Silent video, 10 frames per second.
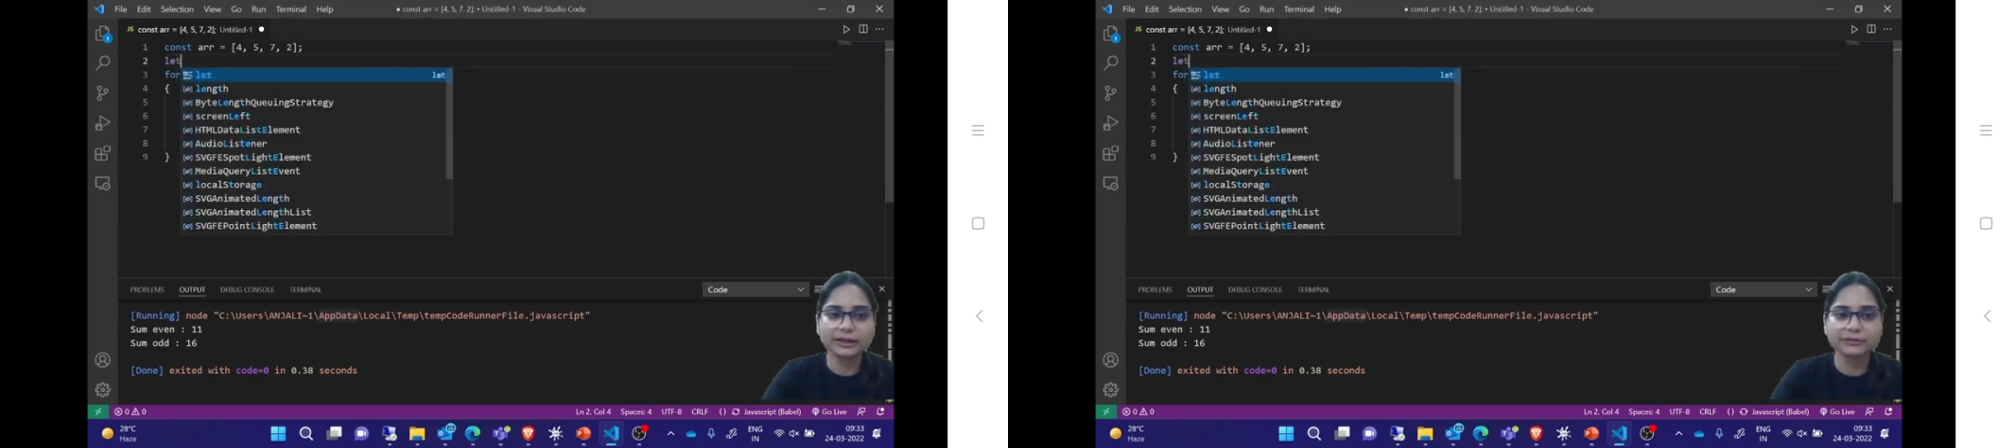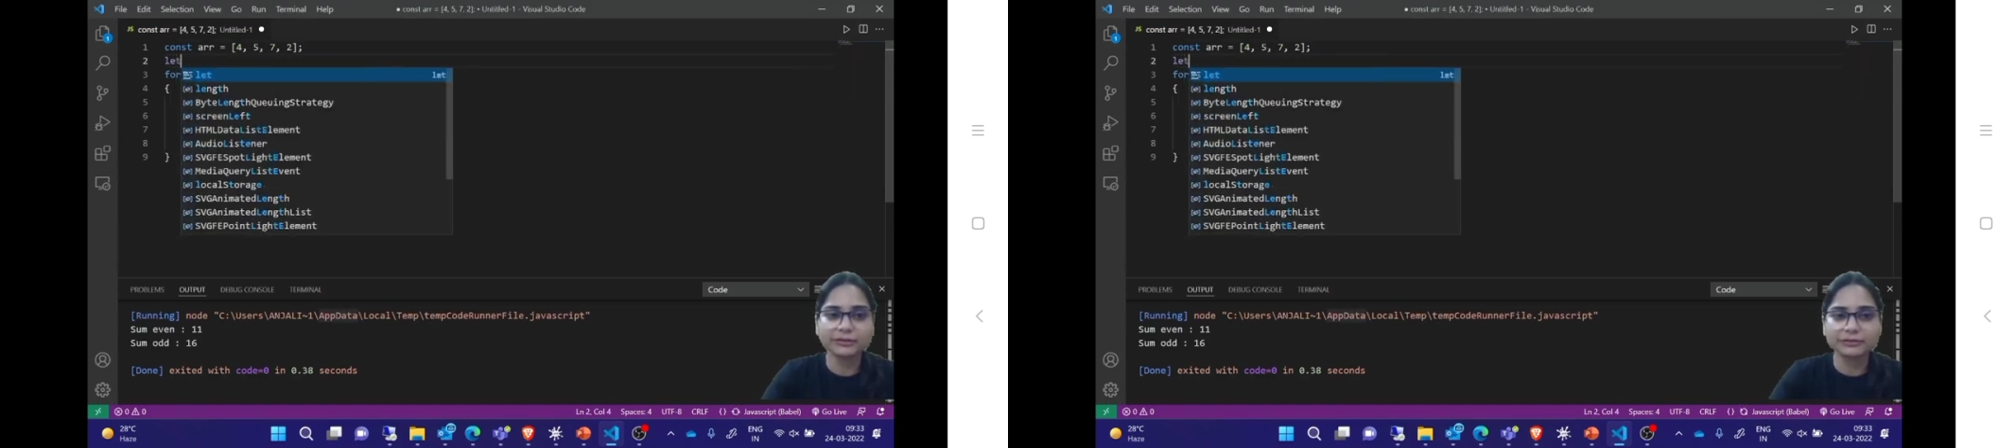
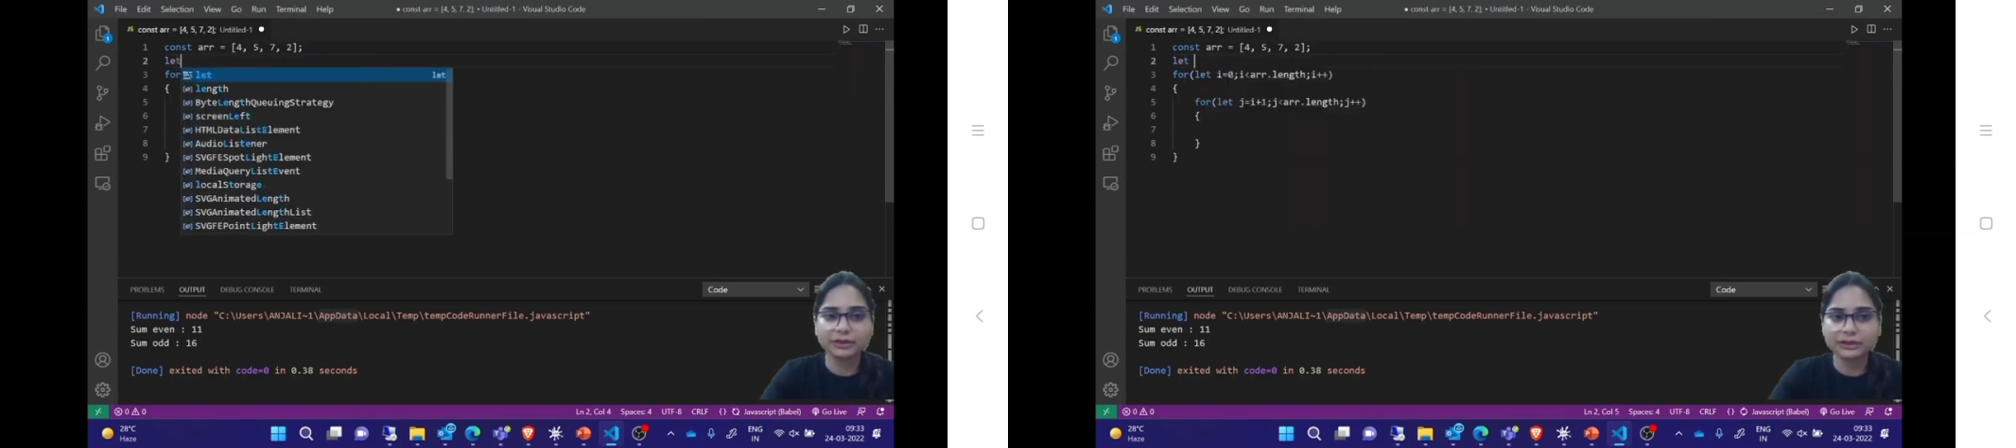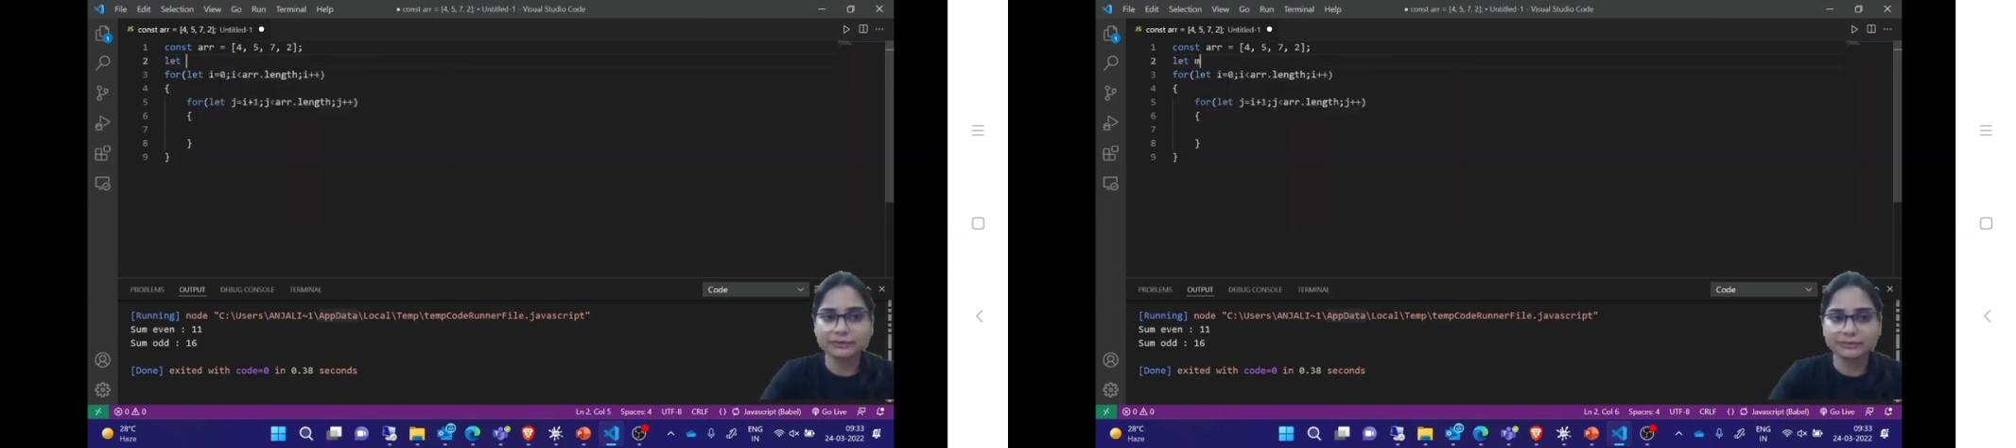that one
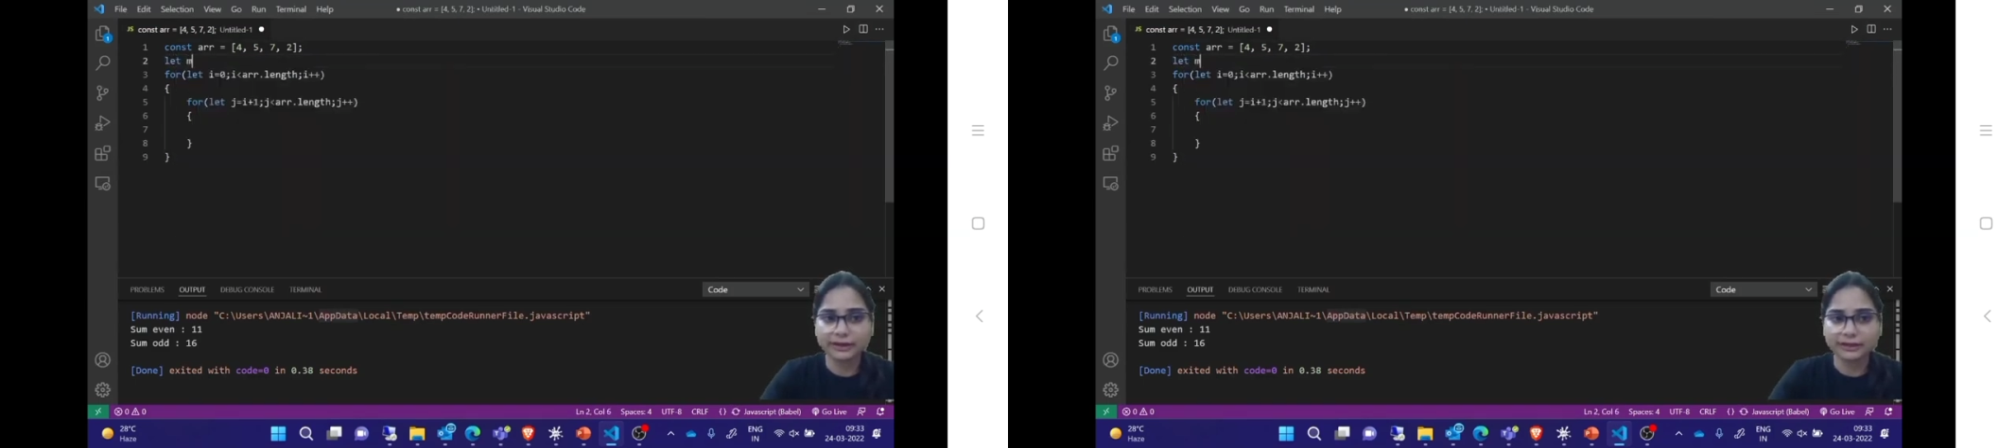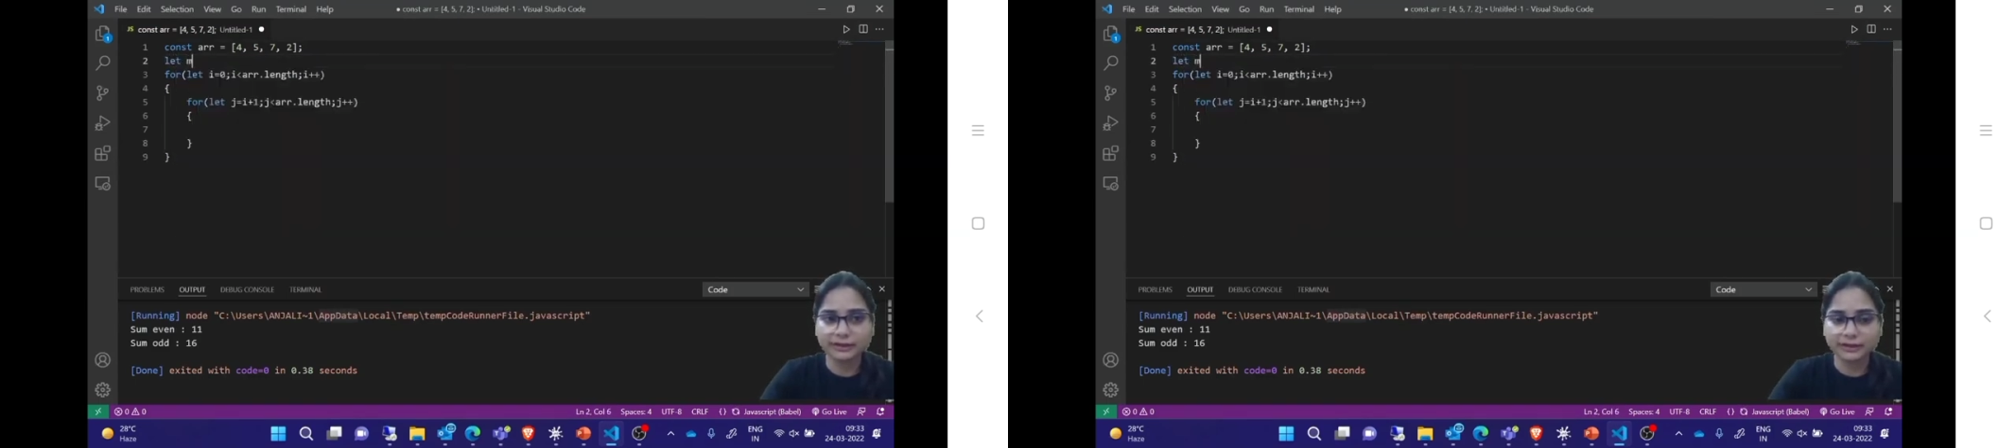we'll
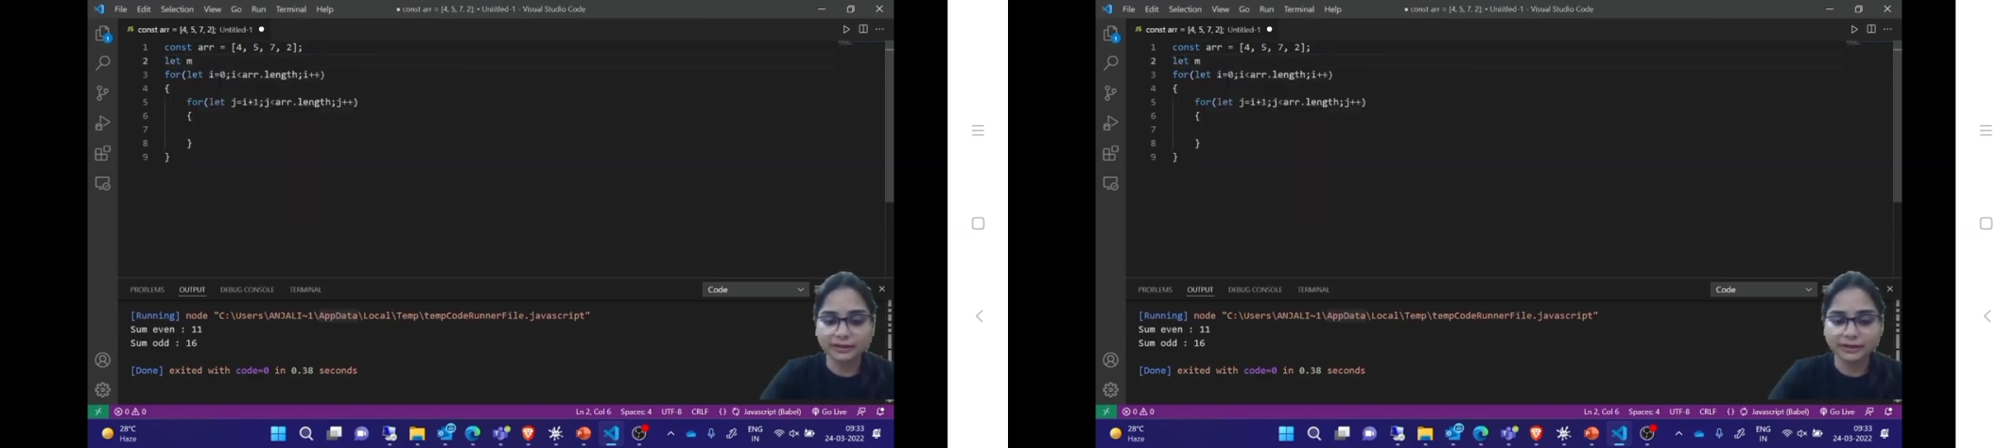define here,